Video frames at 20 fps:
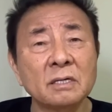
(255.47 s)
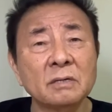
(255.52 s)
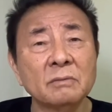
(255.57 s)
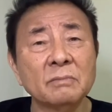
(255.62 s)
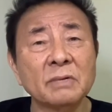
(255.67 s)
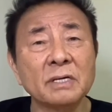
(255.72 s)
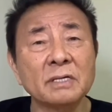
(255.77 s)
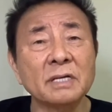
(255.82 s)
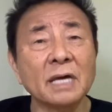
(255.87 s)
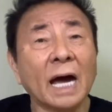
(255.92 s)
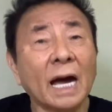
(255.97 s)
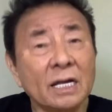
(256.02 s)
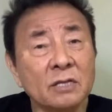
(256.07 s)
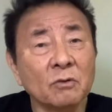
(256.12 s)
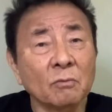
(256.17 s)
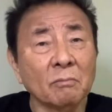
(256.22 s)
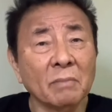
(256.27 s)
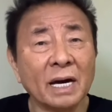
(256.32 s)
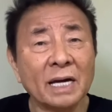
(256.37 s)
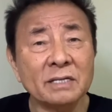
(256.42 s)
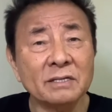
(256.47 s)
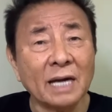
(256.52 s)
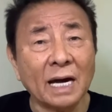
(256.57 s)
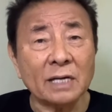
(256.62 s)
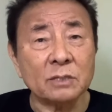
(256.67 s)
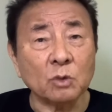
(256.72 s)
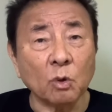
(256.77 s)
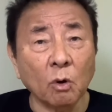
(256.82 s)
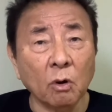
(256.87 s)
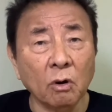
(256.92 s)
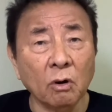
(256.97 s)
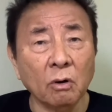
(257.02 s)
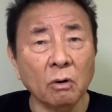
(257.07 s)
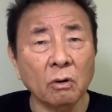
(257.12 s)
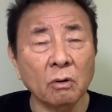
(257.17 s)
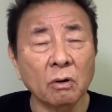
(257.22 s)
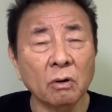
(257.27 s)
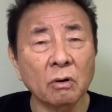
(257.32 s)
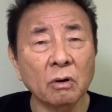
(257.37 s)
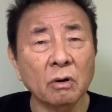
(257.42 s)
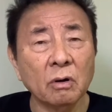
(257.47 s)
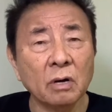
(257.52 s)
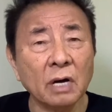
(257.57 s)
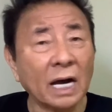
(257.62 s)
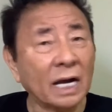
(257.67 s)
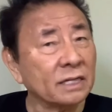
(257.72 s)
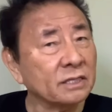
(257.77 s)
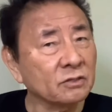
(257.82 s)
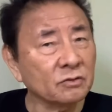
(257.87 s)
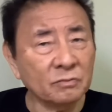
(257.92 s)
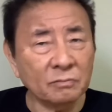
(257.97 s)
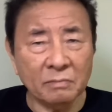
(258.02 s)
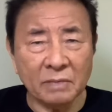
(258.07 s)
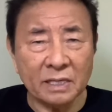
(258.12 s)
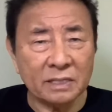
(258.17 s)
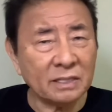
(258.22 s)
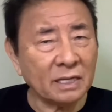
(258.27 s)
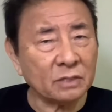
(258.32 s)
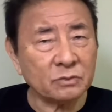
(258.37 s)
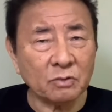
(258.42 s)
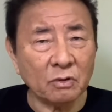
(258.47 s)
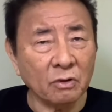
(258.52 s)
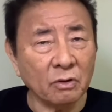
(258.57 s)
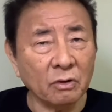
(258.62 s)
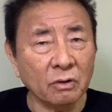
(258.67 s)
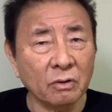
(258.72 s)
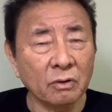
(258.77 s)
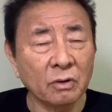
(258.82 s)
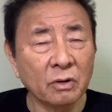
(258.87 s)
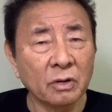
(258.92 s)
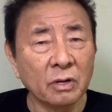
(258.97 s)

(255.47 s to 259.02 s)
But I don't mind at all. I didn't mind at all.